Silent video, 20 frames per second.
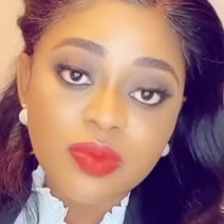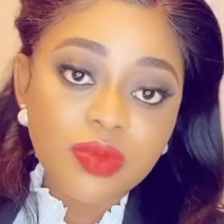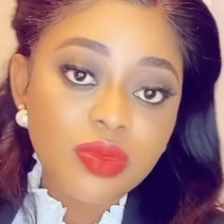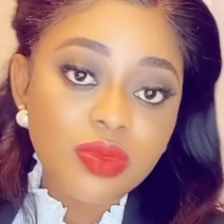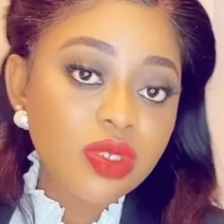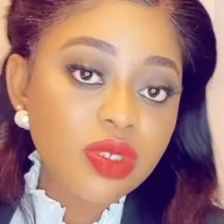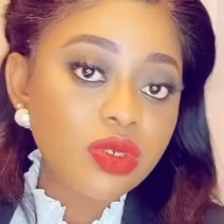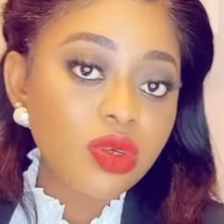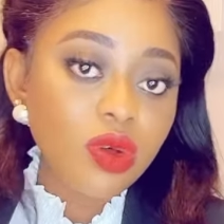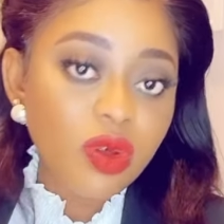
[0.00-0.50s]

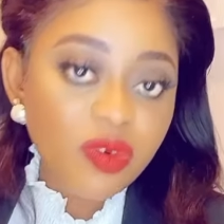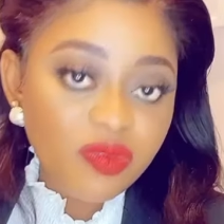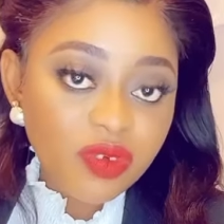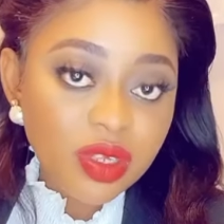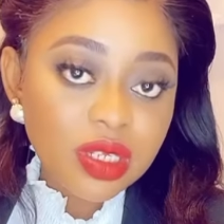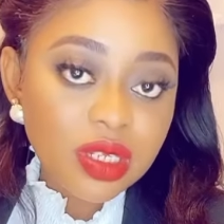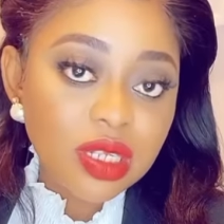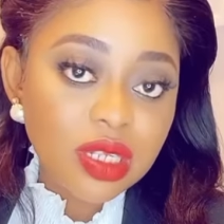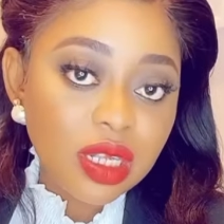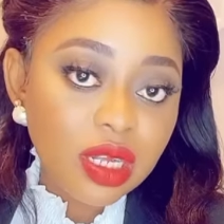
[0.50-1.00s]
So
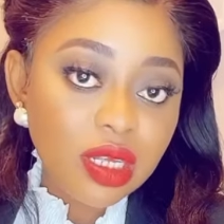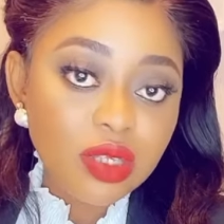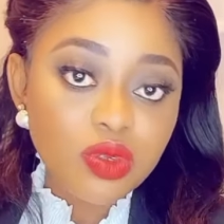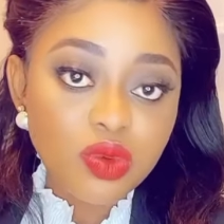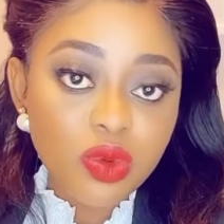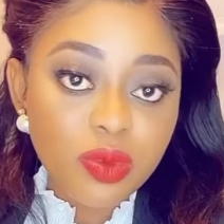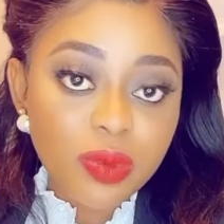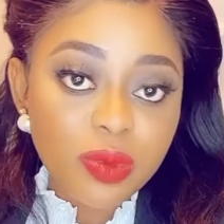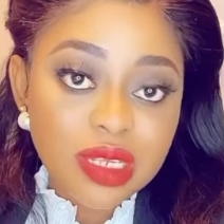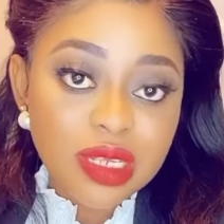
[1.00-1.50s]
obviously it
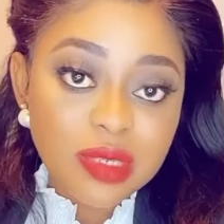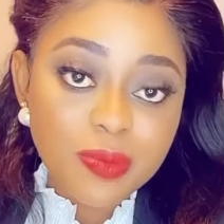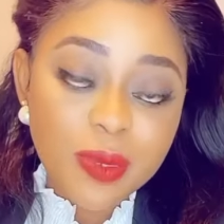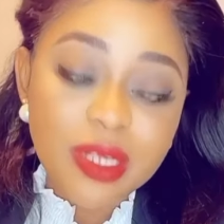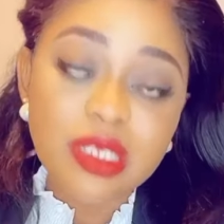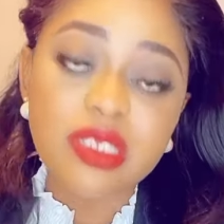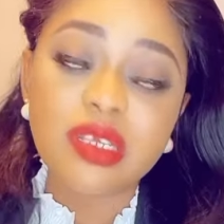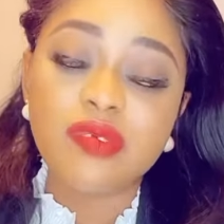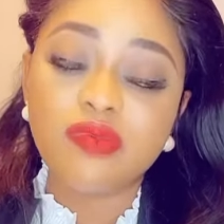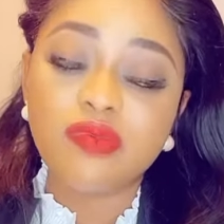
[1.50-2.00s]
will be
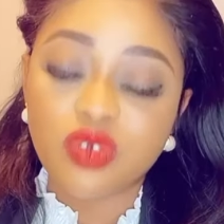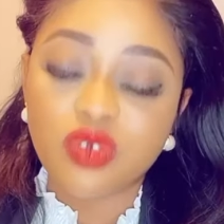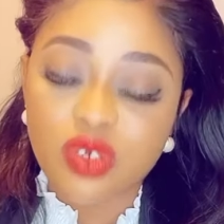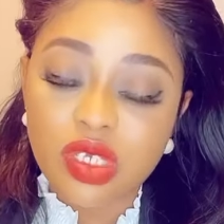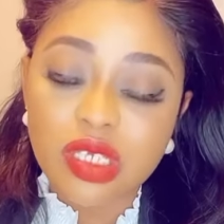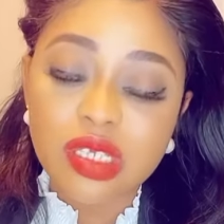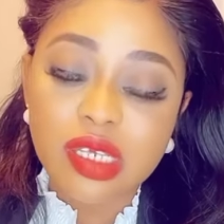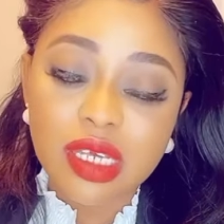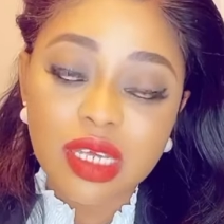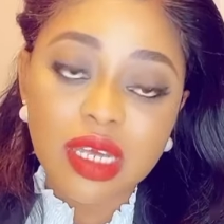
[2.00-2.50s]
expensive
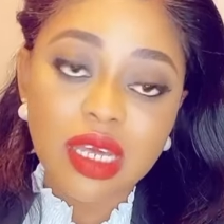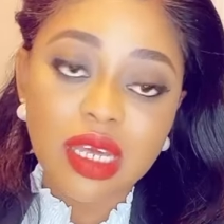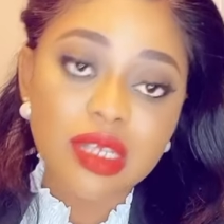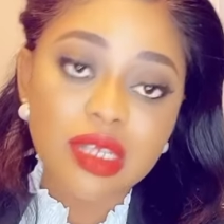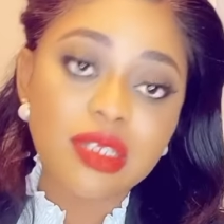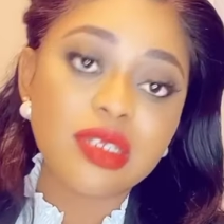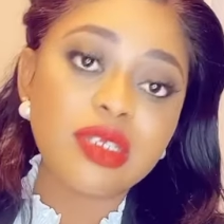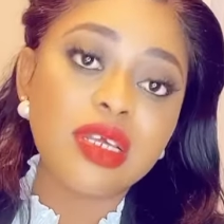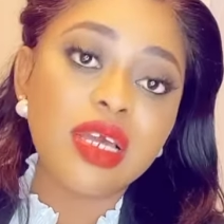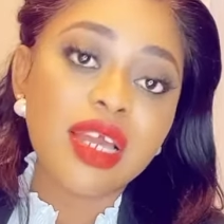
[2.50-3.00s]
just in
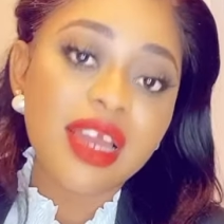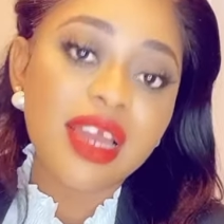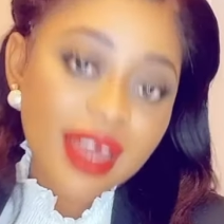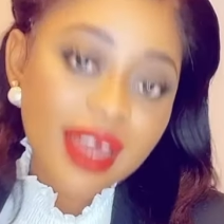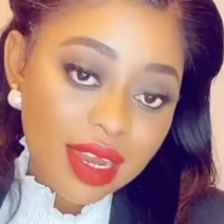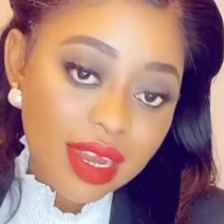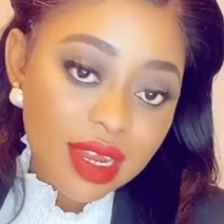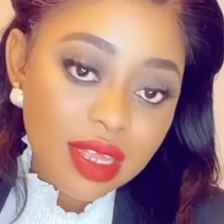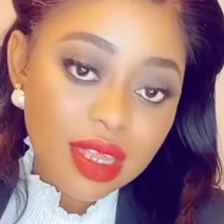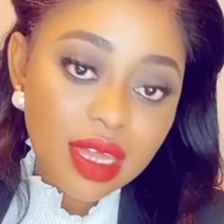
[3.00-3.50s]
case
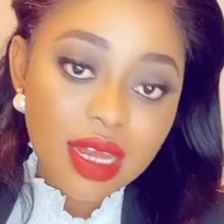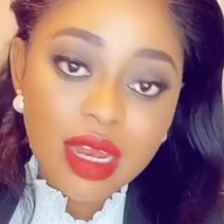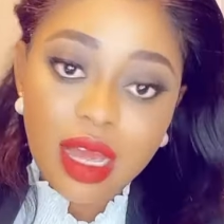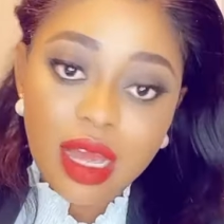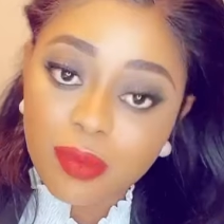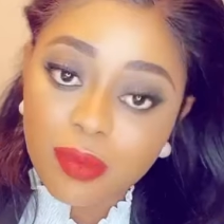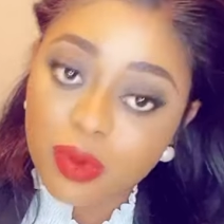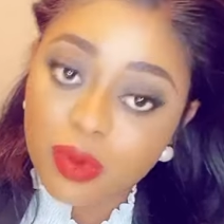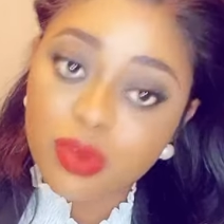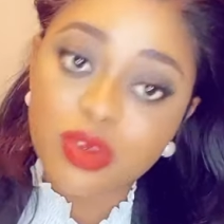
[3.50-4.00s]
anything
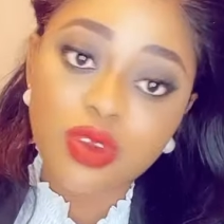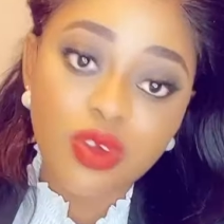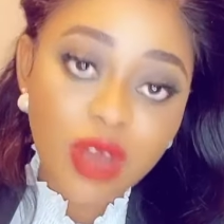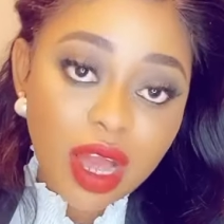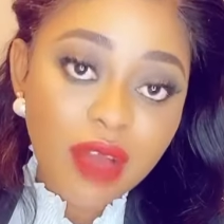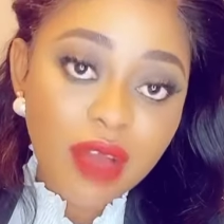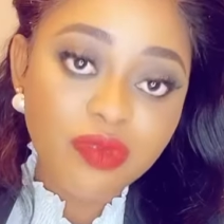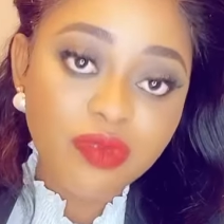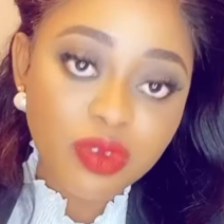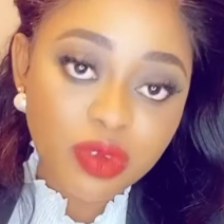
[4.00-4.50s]
happens. You
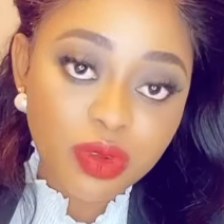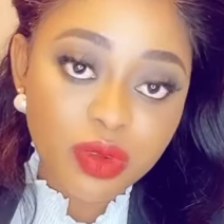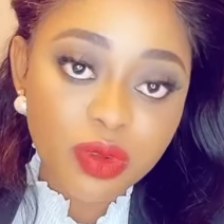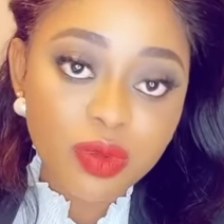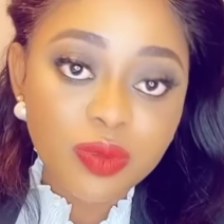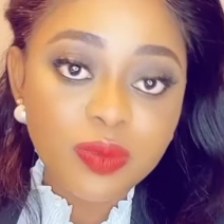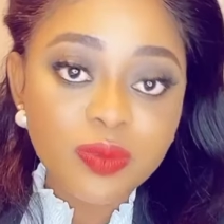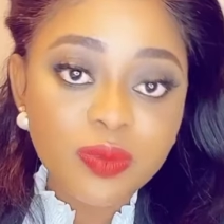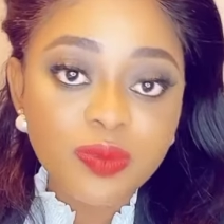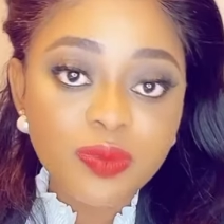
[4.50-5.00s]
have to
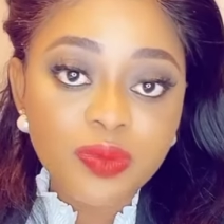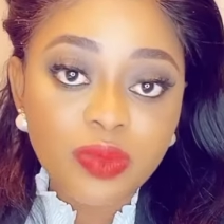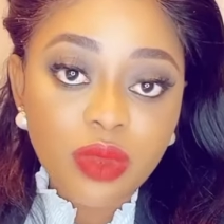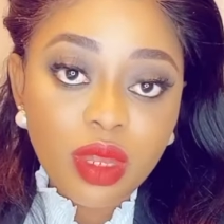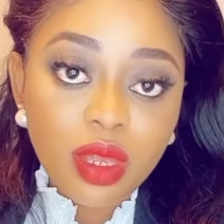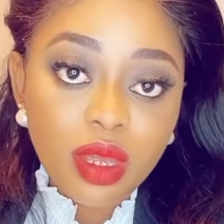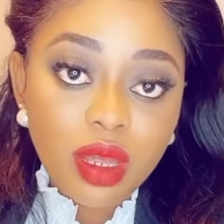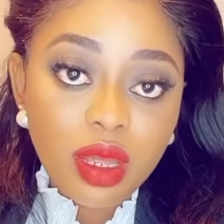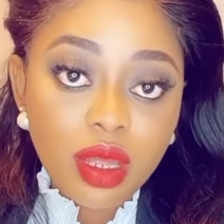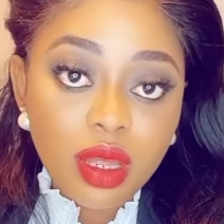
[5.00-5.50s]

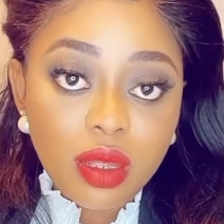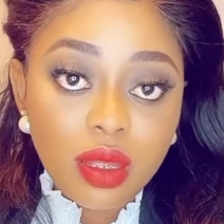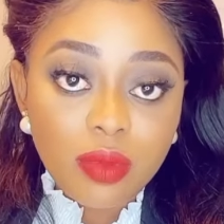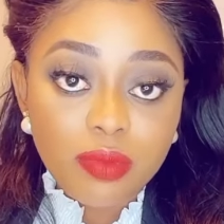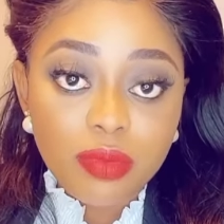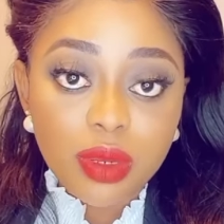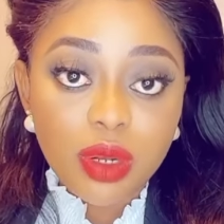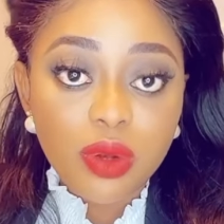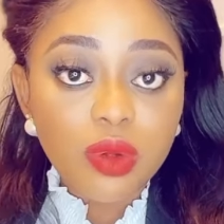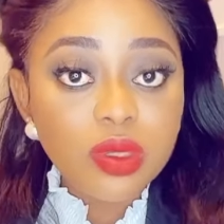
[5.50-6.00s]

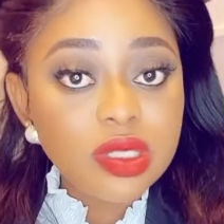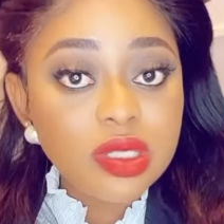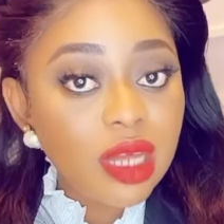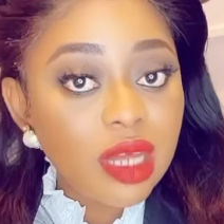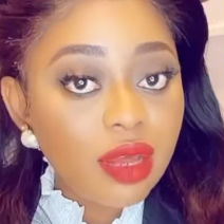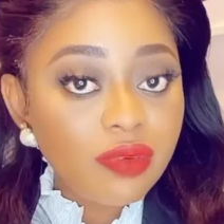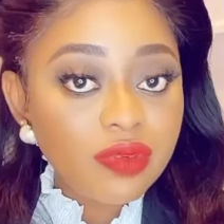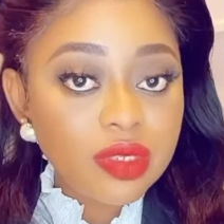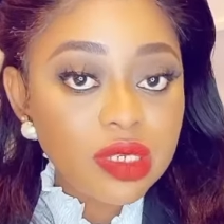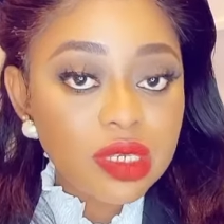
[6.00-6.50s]
be looked
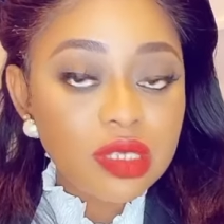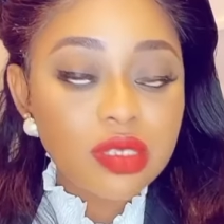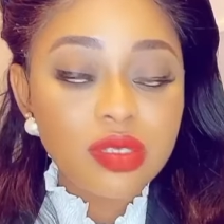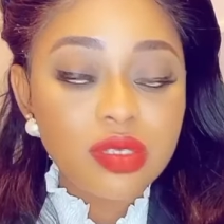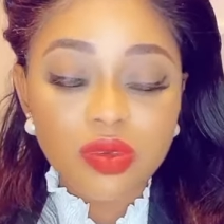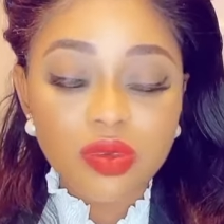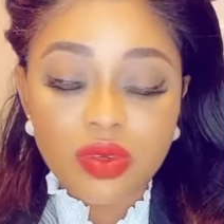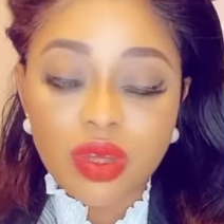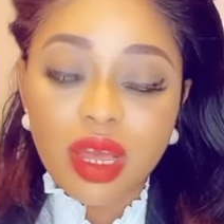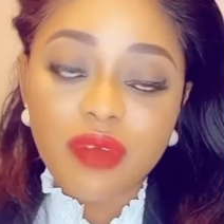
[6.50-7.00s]
after,
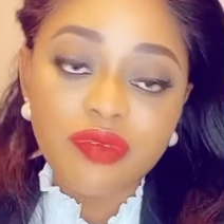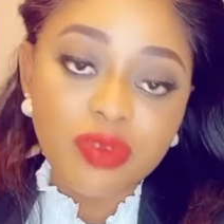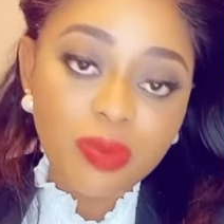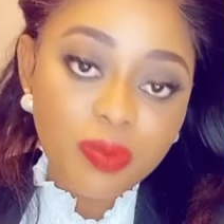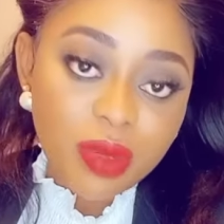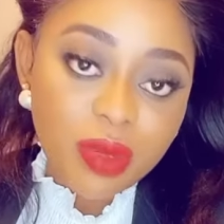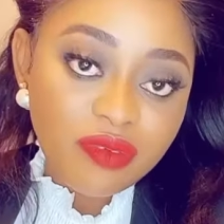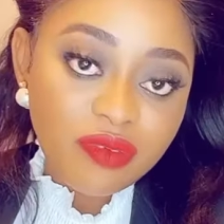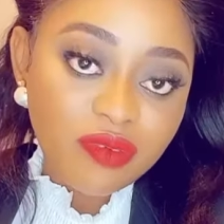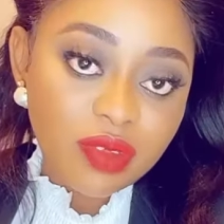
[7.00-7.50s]
so you have to
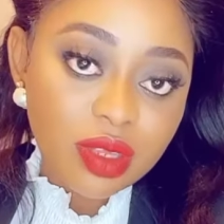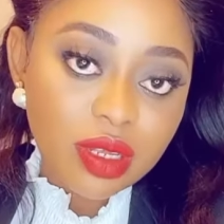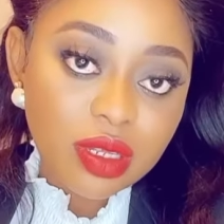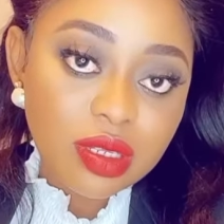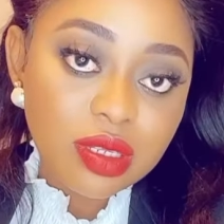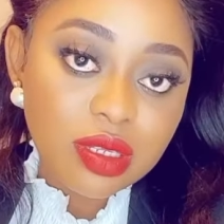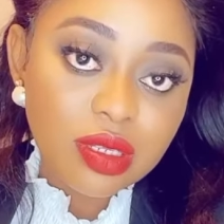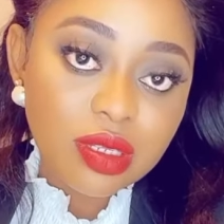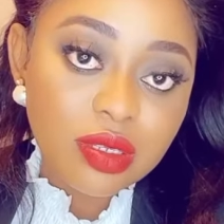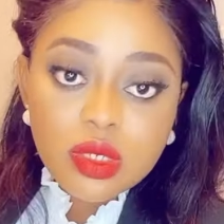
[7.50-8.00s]
pay for
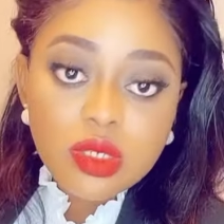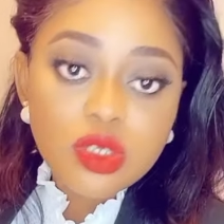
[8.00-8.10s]
this.